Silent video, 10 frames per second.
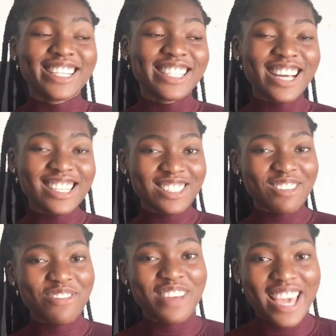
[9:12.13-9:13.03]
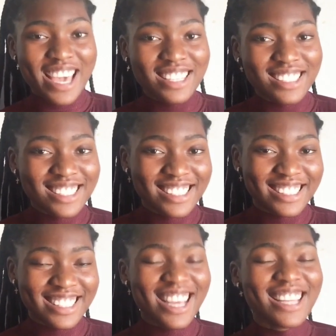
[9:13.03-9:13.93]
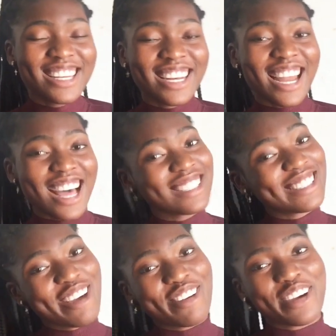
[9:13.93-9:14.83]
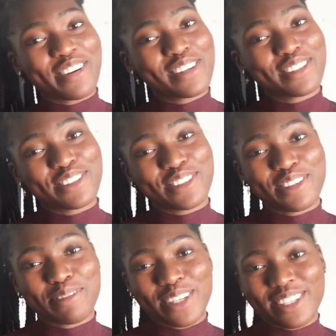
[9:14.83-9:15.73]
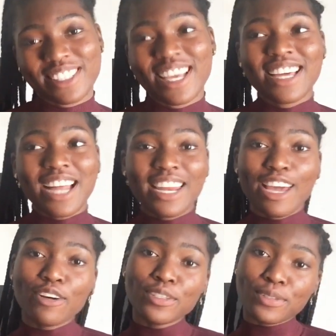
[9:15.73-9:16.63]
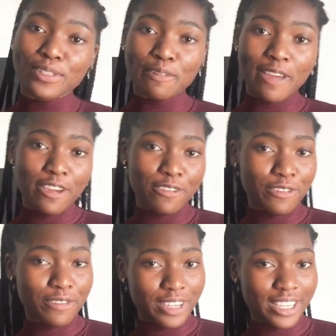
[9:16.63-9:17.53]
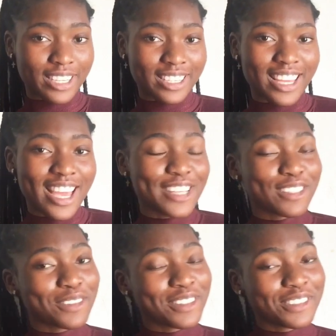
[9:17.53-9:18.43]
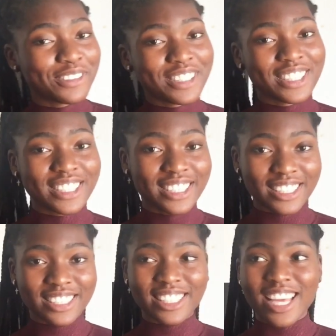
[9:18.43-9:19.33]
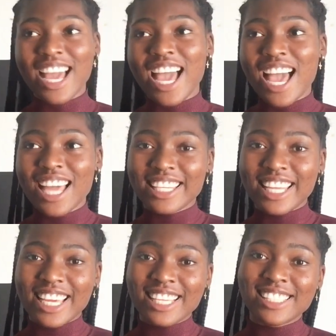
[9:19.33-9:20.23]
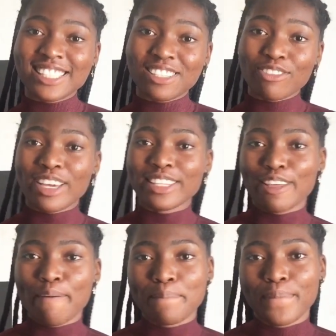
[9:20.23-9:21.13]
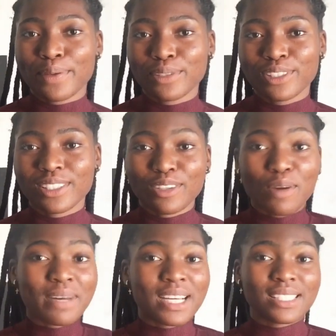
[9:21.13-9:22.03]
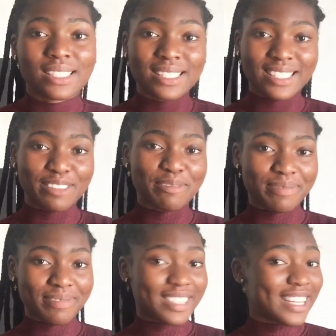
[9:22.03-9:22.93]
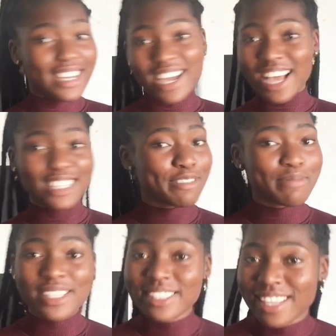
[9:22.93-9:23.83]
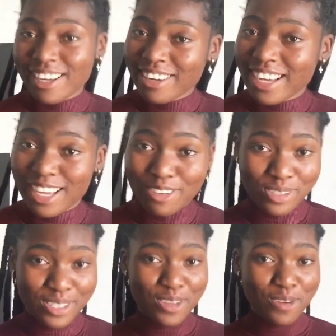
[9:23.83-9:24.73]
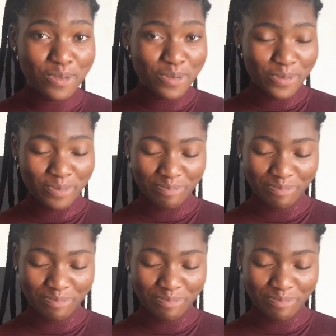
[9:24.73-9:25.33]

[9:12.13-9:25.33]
That was the first last time I got drunk. Because I went to see my friend. She was drinking. Then she invited me. She just to come and sit. As me now, I cannot see you.